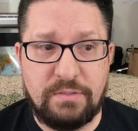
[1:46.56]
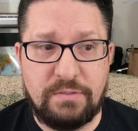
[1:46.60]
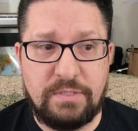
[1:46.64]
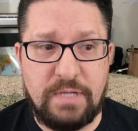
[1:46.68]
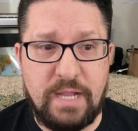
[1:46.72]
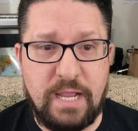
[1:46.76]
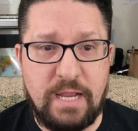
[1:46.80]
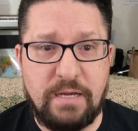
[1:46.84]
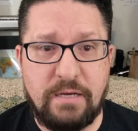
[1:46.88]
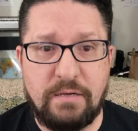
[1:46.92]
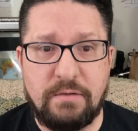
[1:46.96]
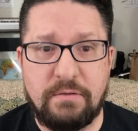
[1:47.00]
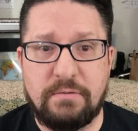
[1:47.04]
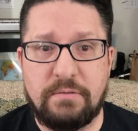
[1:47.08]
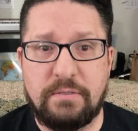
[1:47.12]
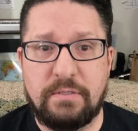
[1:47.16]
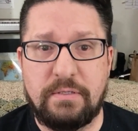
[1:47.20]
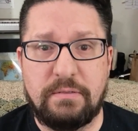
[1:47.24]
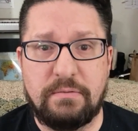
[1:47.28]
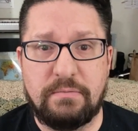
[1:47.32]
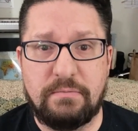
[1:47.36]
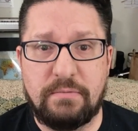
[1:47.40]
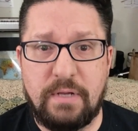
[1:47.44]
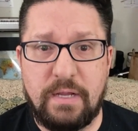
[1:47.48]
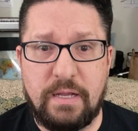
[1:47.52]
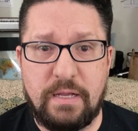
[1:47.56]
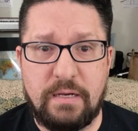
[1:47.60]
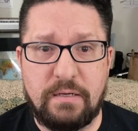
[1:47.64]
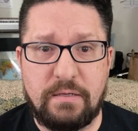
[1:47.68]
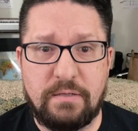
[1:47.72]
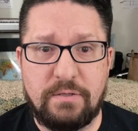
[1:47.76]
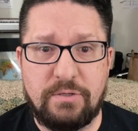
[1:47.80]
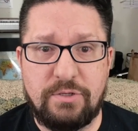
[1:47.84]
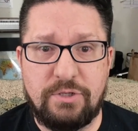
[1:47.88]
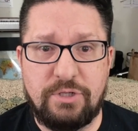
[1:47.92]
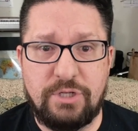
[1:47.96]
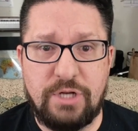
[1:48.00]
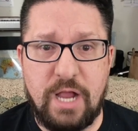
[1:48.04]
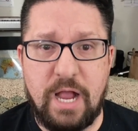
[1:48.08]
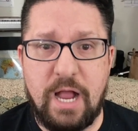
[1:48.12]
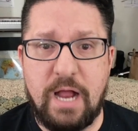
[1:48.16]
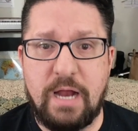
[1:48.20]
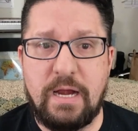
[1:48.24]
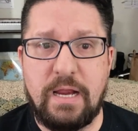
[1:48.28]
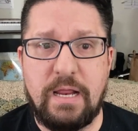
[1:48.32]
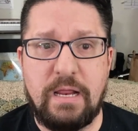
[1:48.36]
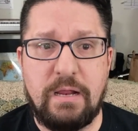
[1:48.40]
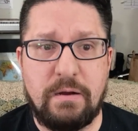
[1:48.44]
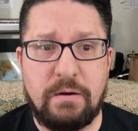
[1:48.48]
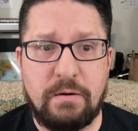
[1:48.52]
Daniel and
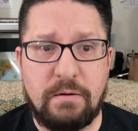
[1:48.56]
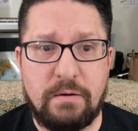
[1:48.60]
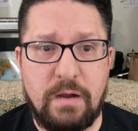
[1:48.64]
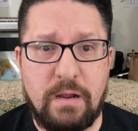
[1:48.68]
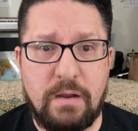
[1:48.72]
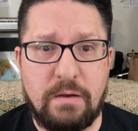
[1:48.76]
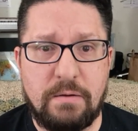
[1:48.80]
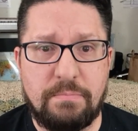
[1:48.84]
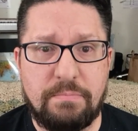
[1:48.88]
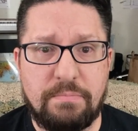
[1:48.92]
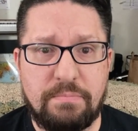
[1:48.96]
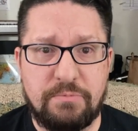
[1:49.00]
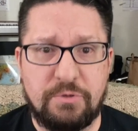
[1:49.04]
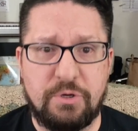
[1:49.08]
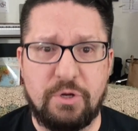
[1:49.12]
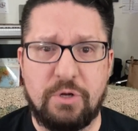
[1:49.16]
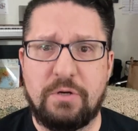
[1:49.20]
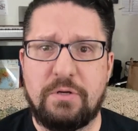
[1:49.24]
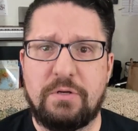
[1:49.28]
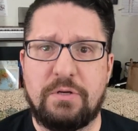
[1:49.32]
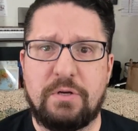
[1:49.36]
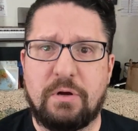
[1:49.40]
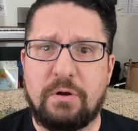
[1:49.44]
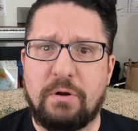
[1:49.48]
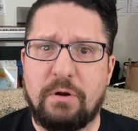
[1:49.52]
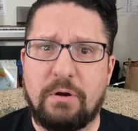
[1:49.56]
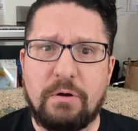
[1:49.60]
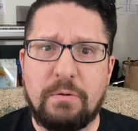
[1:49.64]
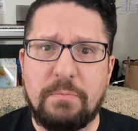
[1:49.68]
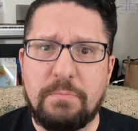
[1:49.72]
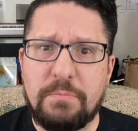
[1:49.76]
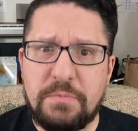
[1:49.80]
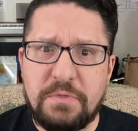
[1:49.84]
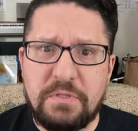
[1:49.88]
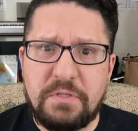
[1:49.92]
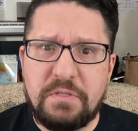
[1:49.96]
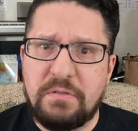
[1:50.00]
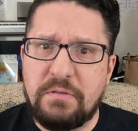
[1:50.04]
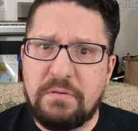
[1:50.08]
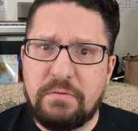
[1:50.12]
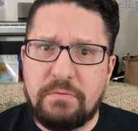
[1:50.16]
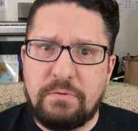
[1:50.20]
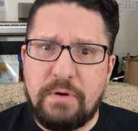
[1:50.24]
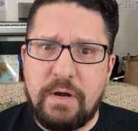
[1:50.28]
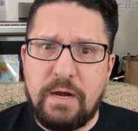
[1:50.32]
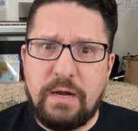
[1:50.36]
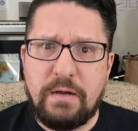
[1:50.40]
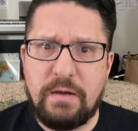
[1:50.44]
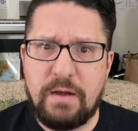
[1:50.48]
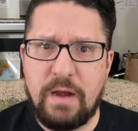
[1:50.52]
Johnny are on good terms
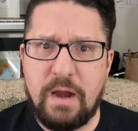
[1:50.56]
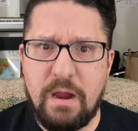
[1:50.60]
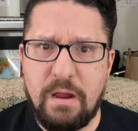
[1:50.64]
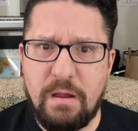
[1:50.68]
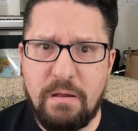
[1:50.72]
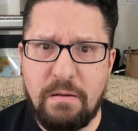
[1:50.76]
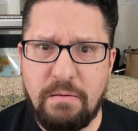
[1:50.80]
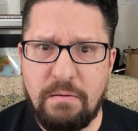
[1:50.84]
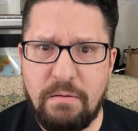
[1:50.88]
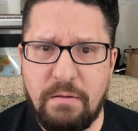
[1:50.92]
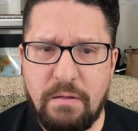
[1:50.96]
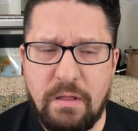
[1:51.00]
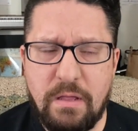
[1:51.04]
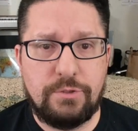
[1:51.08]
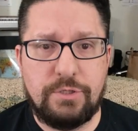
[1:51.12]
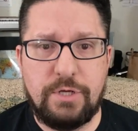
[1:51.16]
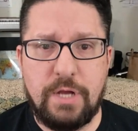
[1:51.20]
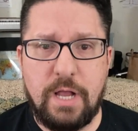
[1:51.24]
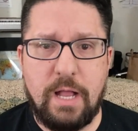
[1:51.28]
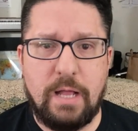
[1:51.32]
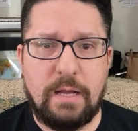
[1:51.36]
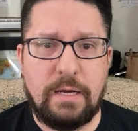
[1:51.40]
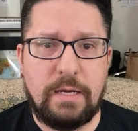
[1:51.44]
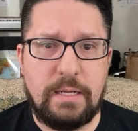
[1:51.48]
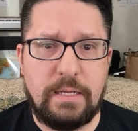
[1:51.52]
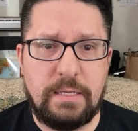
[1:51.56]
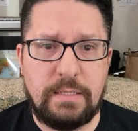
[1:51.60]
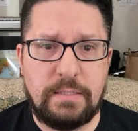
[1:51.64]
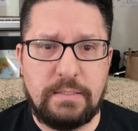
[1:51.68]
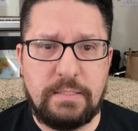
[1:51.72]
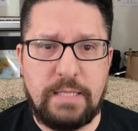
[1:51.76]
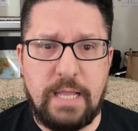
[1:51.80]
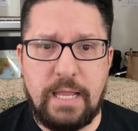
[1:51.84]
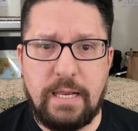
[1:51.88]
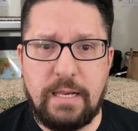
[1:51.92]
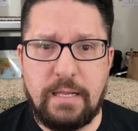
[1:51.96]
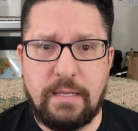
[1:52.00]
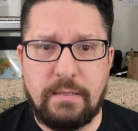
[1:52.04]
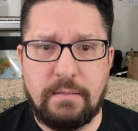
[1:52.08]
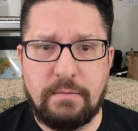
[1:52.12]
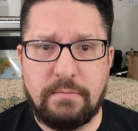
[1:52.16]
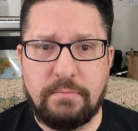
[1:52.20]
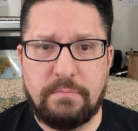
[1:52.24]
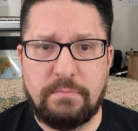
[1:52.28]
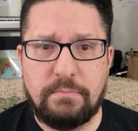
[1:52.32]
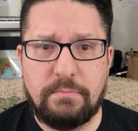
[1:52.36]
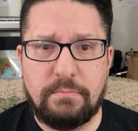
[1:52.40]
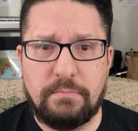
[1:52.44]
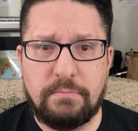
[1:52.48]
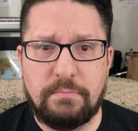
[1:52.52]
right now. Johnny is
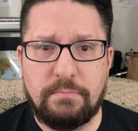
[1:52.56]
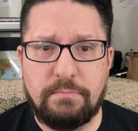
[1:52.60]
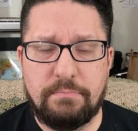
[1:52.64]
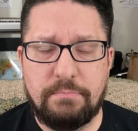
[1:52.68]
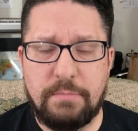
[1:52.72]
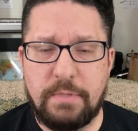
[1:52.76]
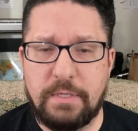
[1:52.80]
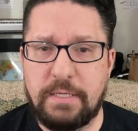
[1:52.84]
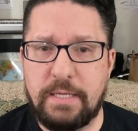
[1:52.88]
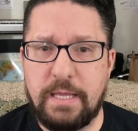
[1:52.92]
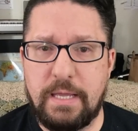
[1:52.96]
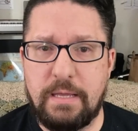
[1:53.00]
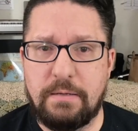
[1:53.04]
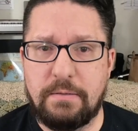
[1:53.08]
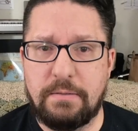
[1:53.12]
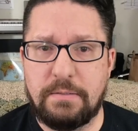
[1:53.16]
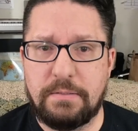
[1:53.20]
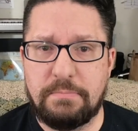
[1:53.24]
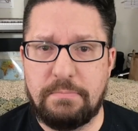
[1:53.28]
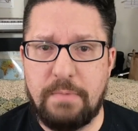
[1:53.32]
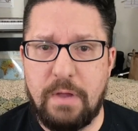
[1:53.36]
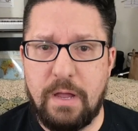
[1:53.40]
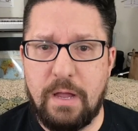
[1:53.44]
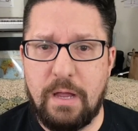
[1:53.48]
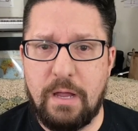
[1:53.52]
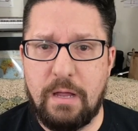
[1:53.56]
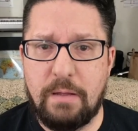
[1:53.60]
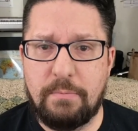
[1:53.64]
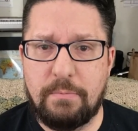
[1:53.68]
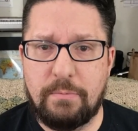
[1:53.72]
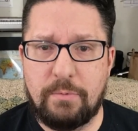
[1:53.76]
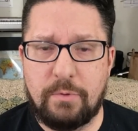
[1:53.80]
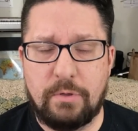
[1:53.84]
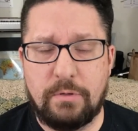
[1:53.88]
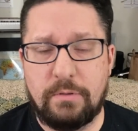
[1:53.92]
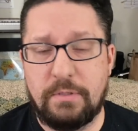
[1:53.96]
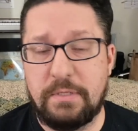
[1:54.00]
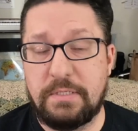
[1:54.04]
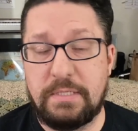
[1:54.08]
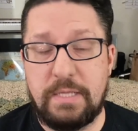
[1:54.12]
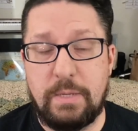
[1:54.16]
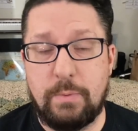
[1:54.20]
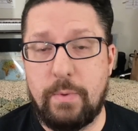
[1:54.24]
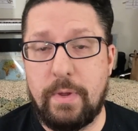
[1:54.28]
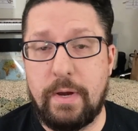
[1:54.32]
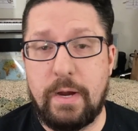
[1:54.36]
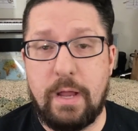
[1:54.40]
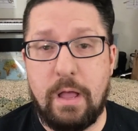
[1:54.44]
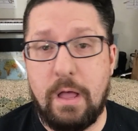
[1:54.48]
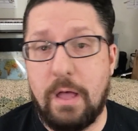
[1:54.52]
dating Miguel's mom, or at least they
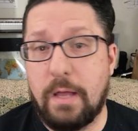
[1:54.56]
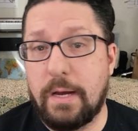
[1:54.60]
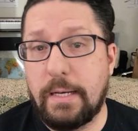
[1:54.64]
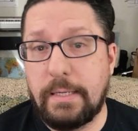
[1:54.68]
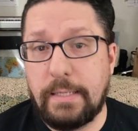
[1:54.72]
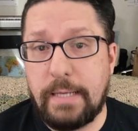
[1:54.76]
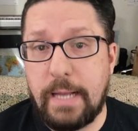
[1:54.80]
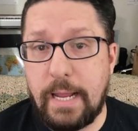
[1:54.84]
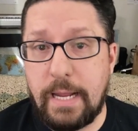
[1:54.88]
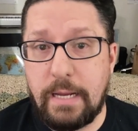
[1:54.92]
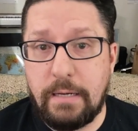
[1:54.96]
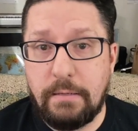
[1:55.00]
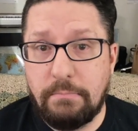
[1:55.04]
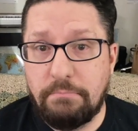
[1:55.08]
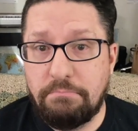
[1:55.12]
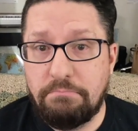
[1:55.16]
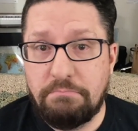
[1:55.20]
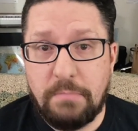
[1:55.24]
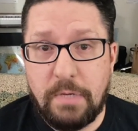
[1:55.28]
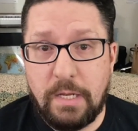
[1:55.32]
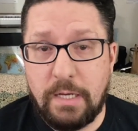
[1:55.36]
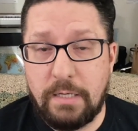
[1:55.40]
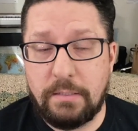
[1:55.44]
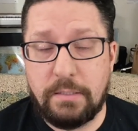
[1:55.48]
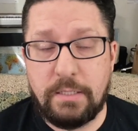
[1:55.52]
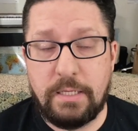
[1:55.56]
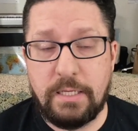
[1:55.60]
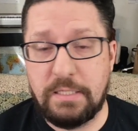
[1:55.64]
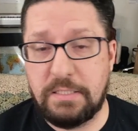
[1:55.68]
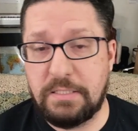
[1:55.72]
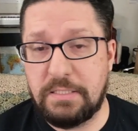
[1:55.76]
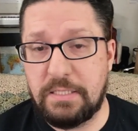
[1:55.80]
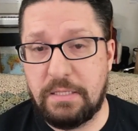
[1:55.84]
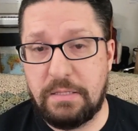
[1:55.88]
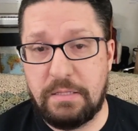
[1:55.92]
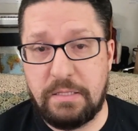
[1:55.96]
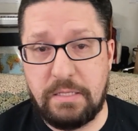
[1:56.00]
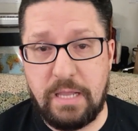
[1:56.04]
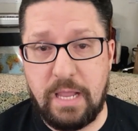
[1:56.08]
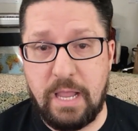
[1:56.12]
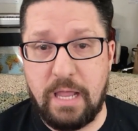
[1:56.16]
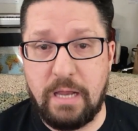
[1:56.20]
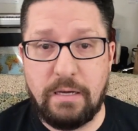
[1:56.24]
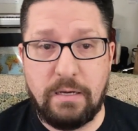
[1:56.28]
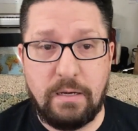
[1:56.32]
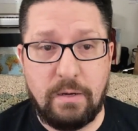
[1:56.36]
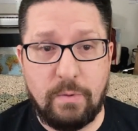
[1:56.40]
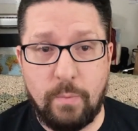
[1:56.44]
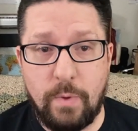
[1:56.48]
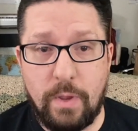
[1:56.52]
went on a date and kissed at the
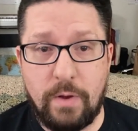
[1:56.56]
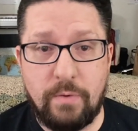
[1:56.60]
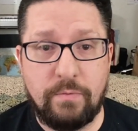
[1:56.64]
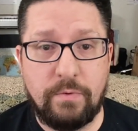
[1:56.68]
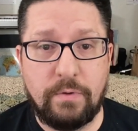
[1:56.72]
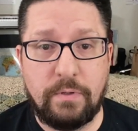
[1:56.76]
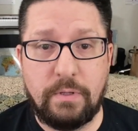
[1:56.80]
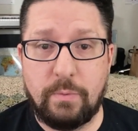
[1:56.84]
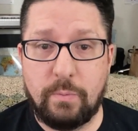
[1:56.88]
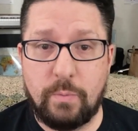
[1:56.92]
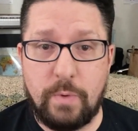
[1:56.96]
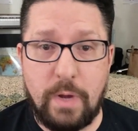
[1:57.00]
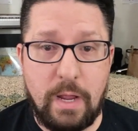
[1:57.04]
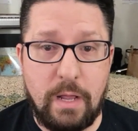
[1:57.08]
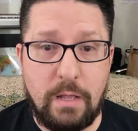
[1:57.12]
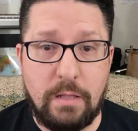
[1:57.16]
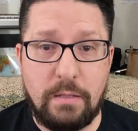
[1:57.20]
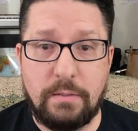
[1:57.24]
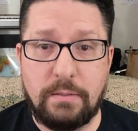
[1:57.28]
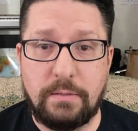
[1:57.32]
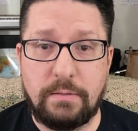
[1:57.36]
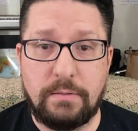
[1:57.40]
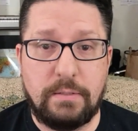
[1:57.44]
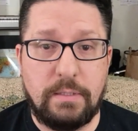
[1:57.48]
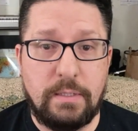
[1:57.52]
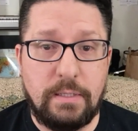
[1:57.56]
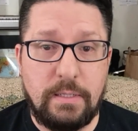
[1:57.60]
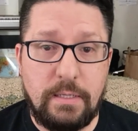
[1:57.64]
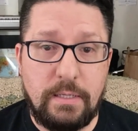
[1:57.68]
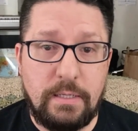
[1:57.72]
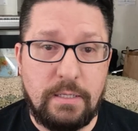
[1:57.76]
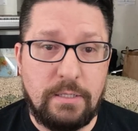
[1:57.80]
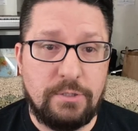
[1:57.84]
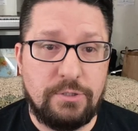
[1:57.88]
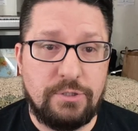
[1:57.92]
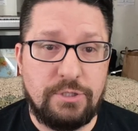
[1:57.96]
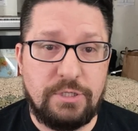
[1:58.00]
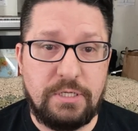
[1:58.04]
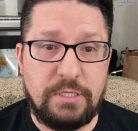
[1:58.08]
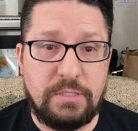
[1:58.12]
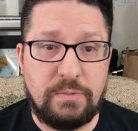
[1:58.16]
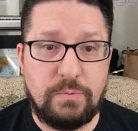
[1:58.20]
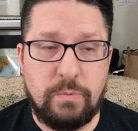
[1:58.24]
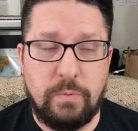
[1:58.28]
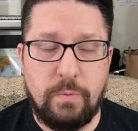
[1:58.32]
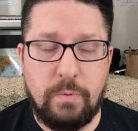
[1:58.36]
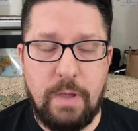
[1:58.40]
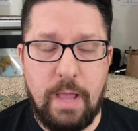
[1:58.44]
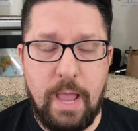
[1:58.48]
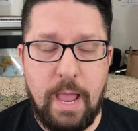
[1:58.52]
end, and it went really well. And
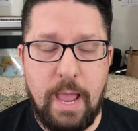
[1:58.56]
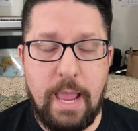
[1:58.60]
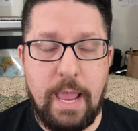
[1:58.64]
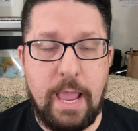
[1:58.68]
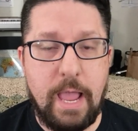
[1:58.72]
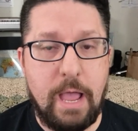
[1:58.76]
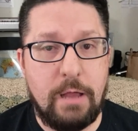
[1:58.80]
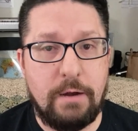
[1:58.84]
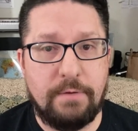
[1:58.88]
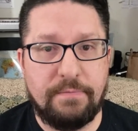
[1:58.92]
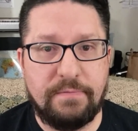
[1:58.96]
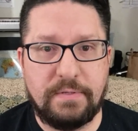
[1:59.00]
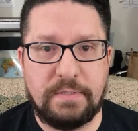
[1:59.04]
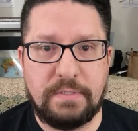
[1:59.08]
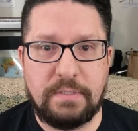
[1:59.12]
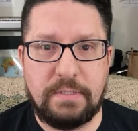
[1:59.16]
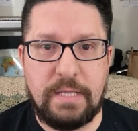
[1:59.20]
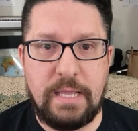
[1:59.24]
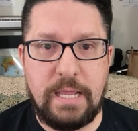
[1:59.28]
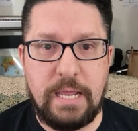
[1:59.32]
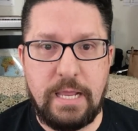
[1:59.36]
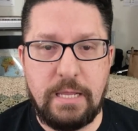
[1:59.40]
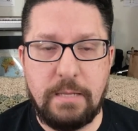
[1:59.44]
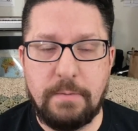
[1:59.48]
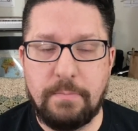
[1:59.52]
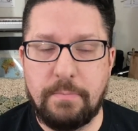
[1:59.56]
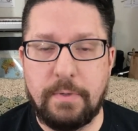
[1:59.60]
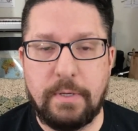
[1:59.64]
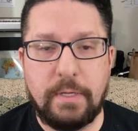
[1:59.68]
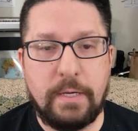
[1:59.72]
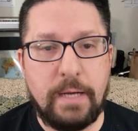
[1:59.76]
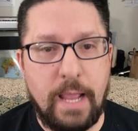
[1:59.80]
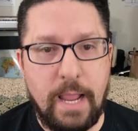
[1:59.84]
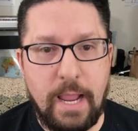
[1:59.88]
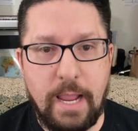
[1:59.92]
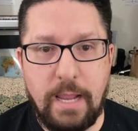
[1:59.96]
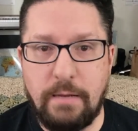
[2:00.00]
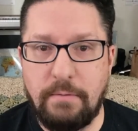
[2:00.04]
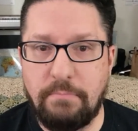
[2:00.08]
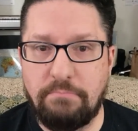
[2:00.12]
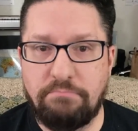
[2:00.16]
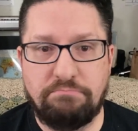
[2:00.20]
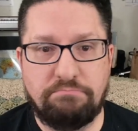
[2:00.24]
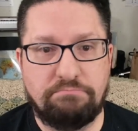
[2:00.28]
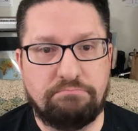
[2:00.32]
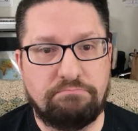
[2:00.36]
she's way out of his league, but hey.